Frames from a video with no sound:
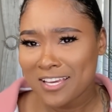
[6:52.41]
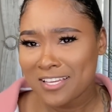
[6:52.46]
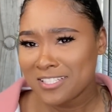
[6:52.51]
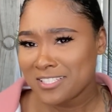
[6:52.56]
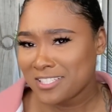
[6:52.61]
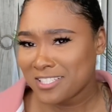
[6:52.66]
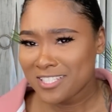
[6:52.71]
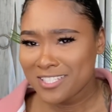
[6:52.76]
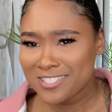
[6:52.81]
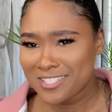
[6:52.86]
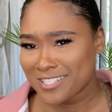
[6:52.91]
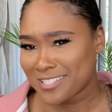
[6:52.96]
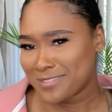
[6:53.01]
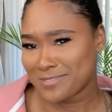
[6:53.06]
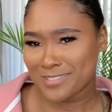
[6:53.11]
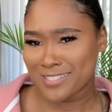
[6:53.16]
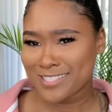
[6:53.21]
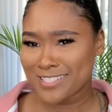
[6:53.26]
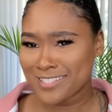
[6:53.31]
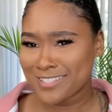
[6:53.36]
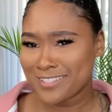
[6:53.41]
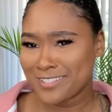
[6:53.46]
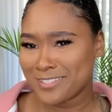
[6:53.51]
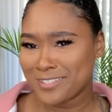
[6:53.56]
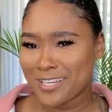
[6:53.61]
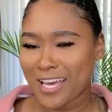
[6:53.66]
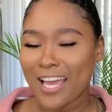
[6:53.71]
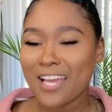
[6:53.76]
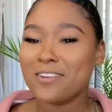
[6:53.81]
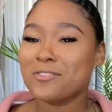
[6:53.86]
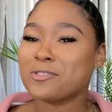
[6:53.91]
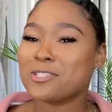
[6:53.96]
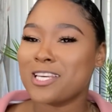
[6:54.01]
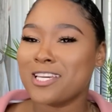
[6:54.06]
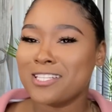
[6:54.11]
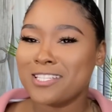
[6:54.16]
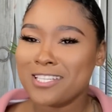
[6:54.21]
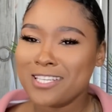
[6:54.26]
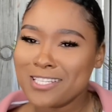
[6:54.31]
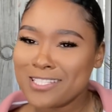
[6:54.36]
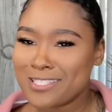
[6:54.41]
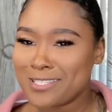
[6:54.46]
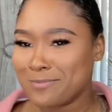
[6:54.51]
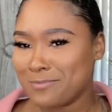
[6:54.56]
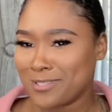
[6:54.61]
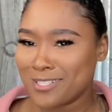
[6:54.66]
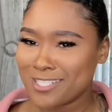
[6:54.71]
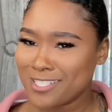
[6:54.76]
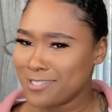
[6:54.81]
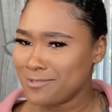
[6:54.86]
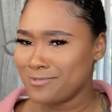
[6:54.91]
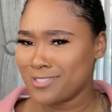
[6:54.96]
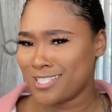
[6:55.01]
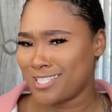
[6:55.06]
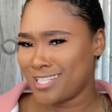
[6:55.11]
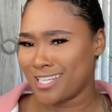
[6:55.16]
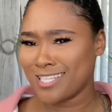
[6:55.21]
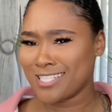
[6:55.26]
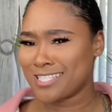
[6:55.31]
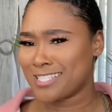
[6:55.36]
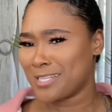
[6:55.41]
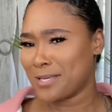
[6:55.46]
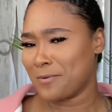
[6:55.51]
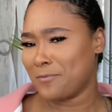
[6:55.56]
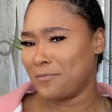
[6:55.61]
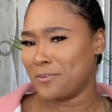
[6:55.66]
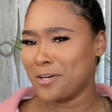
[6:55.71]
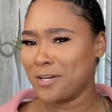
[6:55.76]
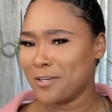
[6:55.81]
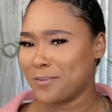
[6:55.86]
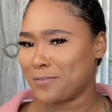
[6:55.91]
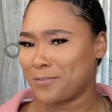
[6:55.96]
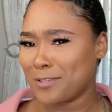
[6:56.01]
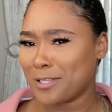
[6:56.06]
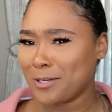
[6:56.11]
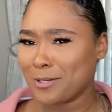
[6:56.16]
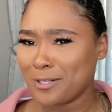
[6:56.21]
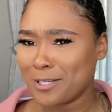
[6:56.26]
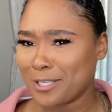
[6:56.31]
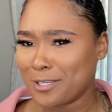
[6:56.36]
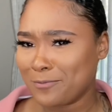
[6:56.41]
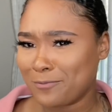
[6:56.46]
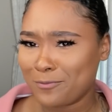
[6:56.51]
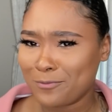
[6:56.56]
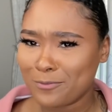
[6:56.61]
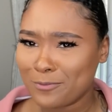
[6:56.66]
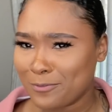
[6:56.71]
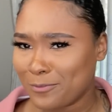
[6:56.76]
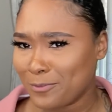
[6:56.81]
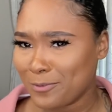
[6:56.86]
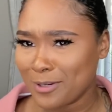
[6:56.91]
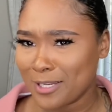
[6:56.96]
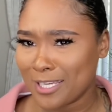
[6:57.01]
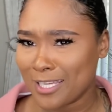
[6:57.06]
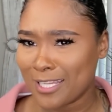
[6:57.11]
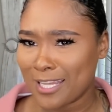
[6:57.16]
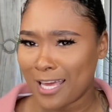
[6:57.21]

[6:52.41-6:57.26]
she just was a little, I ain't gonna say ditzy, but she was just a fun, flirty friend.